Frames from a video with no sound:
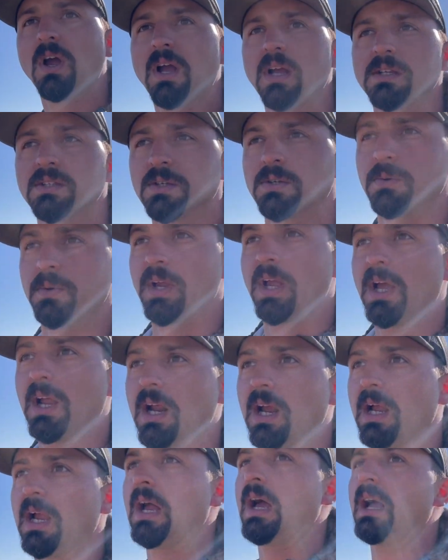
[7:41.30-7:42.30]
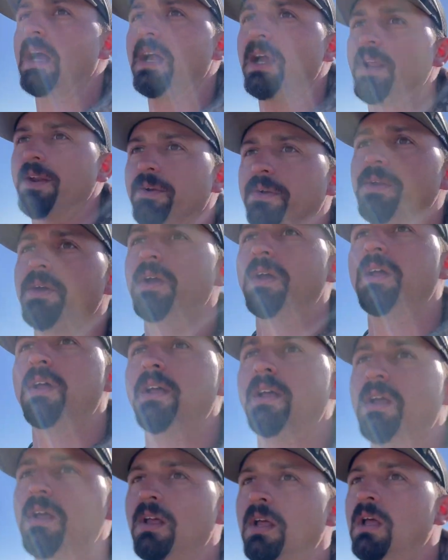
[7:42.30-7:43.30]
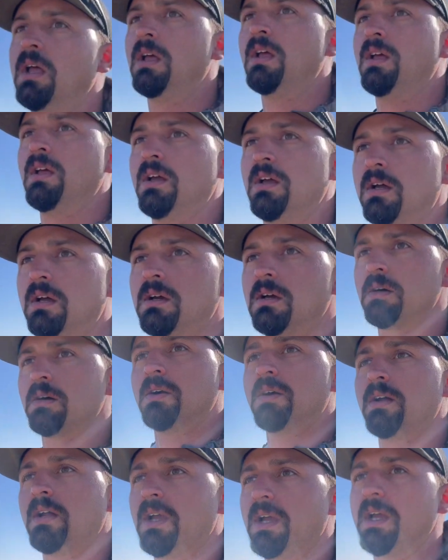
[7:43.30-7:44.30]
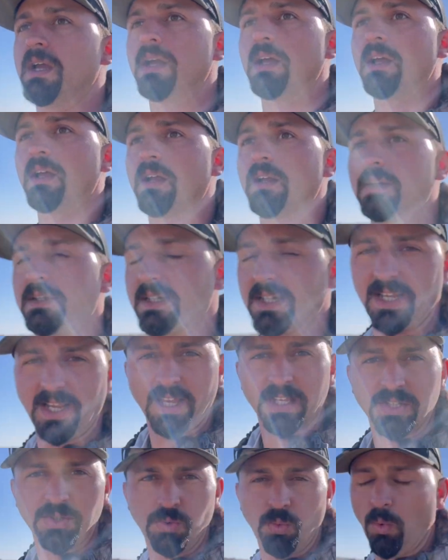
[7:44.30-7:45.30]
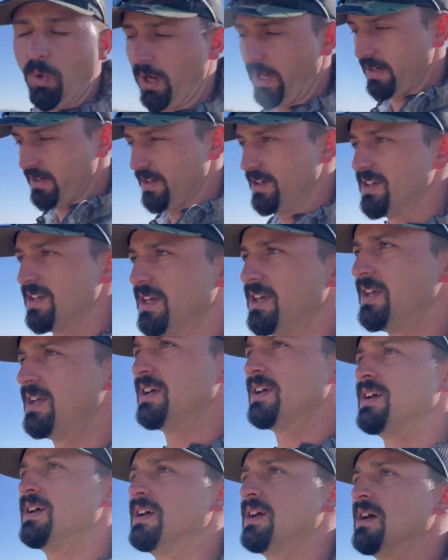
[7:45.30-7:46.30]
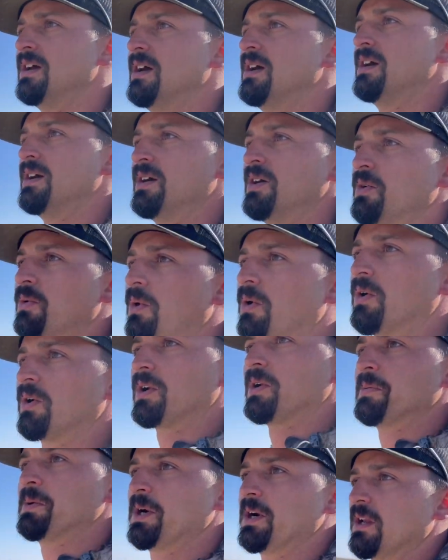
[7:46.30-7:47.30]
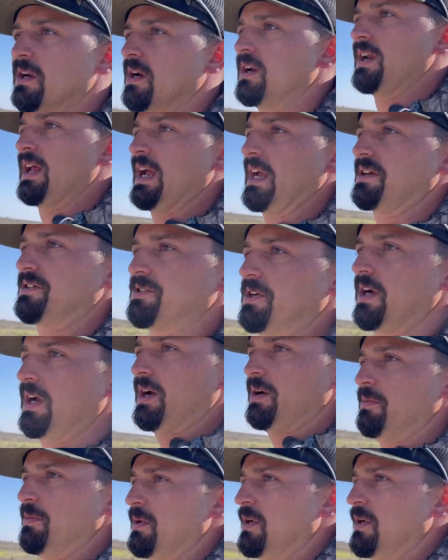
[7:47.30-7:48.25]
right, so we got that guy handled. And guess what? Walking up here to the next trap.